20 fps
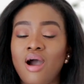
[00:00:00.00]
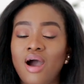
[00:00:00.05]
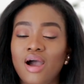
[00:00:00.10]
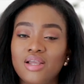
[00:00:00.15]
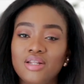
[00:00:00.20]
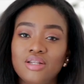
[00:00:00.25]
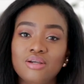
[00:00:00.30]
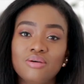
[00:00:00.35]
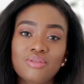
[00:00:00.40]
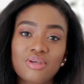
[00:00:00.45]

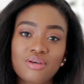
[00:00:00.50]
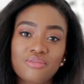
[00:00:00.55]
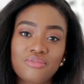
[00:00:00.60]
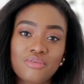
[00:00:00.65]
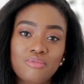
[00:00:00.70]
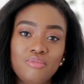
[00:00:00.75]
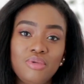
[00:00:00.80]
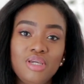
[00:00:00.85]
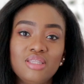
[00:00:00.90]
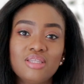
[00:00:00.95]
I know that
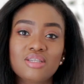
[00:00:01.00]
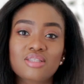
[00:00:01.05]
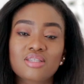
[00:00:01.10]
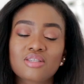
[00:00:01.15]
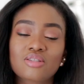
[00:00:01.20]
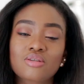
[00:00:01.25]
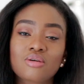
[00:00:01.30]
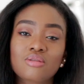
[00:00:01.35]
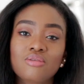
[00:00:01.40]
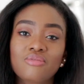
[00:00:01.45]
for me, this
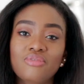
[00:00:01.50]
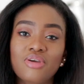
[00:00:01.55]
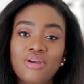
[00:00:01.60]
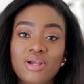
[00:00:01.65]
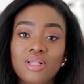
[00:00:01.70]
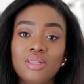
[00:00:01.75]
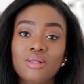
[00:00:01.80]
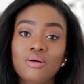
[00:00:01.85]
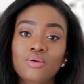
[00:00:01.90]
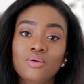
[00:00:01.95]
has gone a
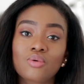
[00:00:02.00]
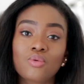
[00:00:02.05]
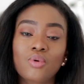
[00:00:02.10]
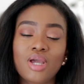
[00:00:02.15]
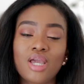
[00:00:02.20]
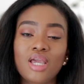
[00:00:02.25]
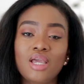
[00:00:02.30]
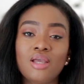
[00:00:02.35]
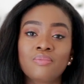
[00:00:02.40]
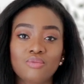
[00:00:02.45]
very long
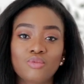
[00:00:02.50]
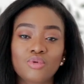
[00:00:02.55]
way.